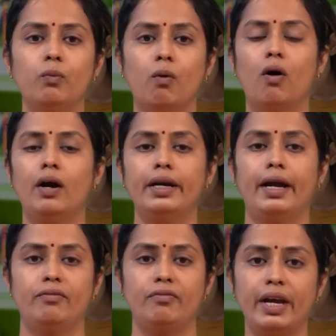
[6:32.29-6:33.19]
what
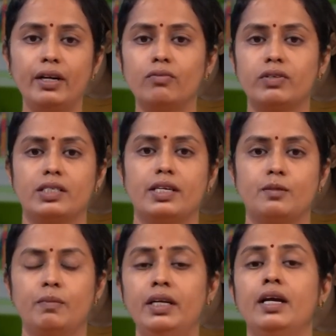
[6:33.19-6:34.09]
and when of
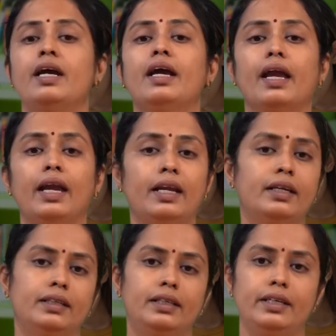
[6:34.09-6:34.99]
assessment in an
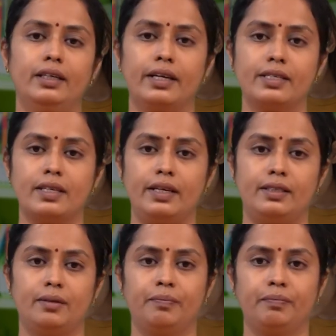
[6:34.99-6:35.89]
early learning center.